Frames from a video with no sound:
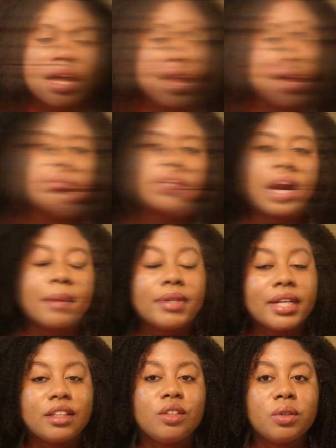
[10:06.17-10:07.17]
Subscribe
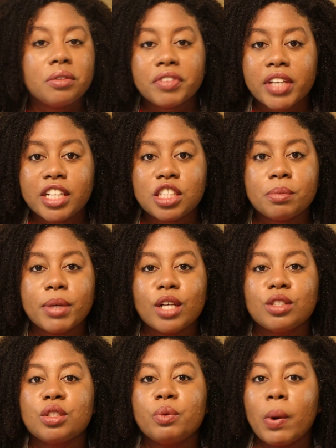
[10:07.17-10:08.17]
and hit the notification
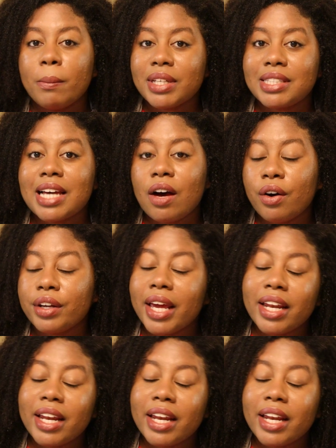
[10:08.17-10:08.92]
bell so you won't miss out on